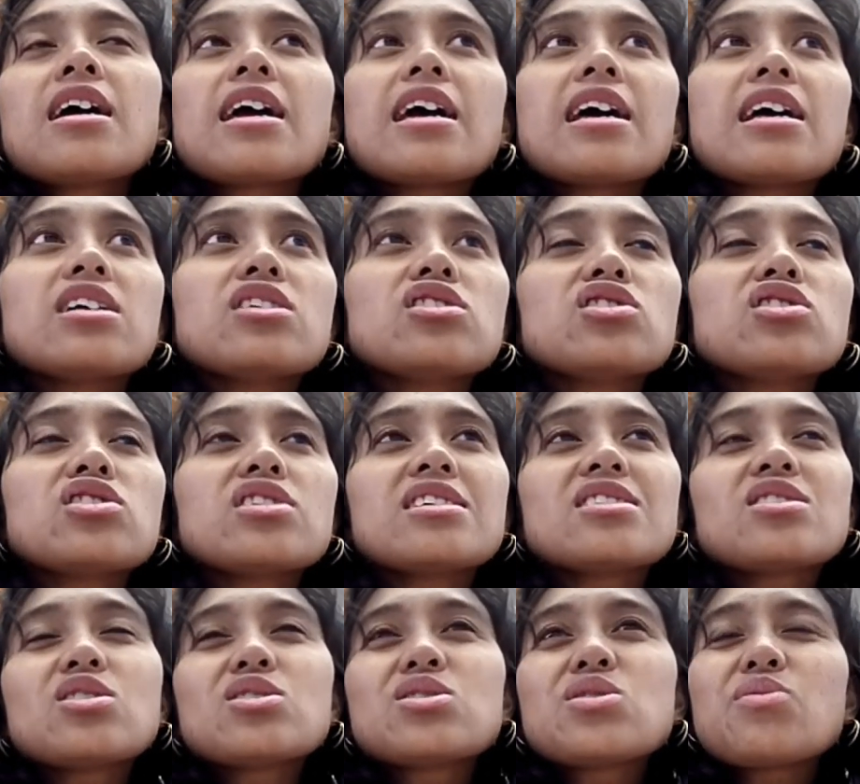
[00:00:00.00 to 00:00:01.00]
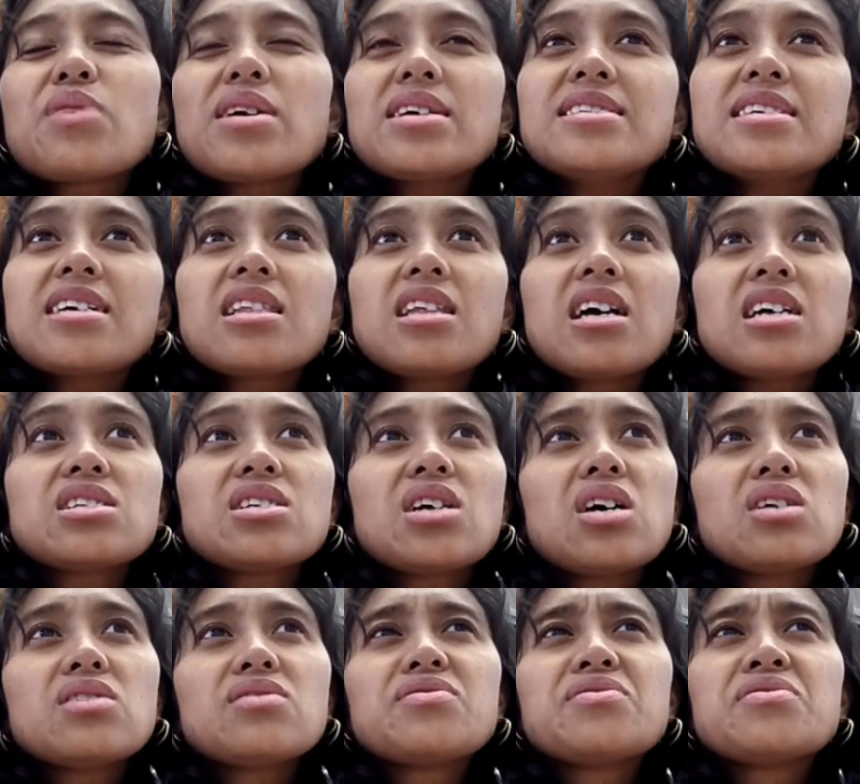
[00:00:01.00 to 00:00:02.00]
and she's also raising a lot
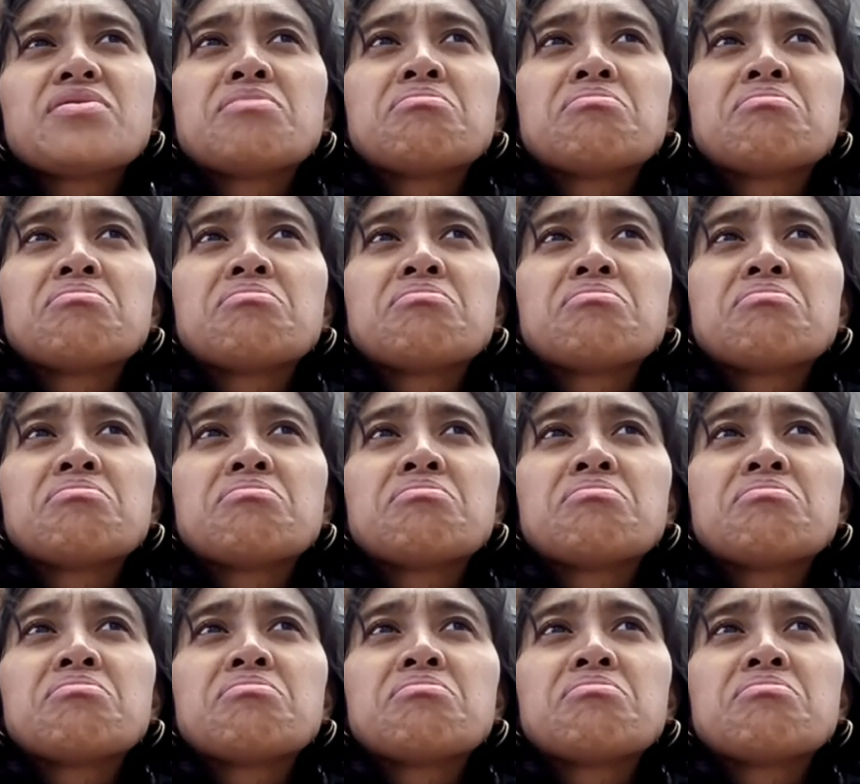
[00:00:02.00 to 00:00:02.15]
of